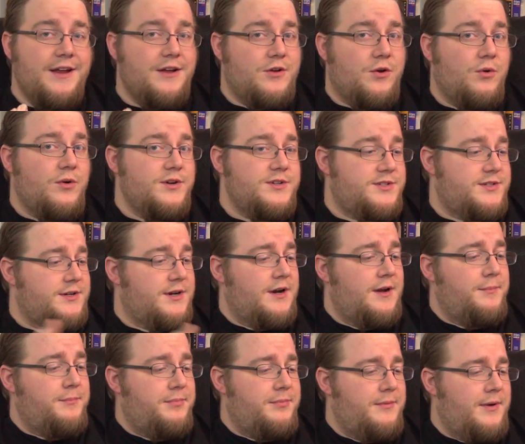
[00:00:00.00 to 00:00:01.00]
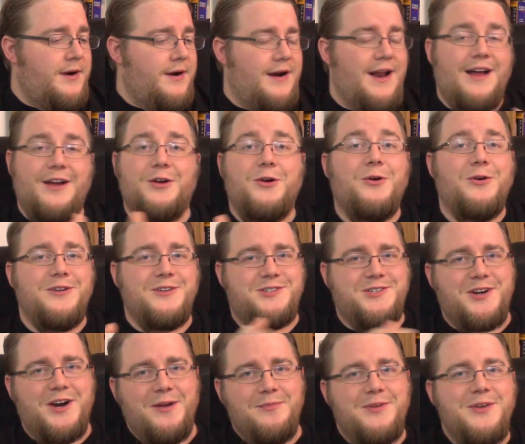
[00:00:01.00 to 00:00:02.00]
corn syrup, or not corn
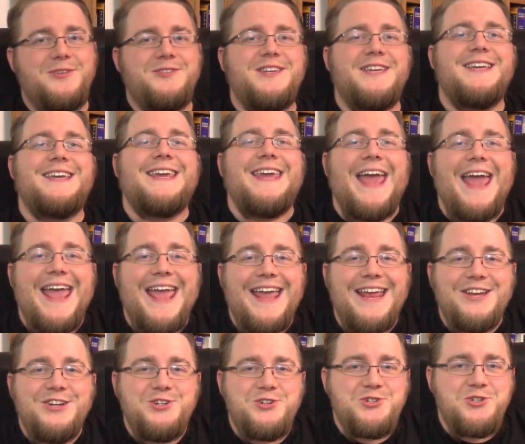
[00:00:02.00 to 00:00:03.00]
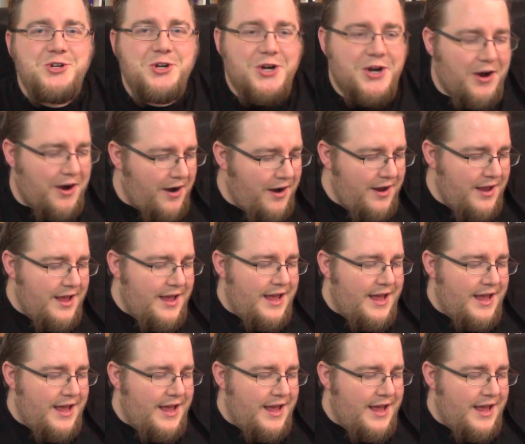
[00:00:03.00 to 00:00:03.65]
syrup, using cane sugar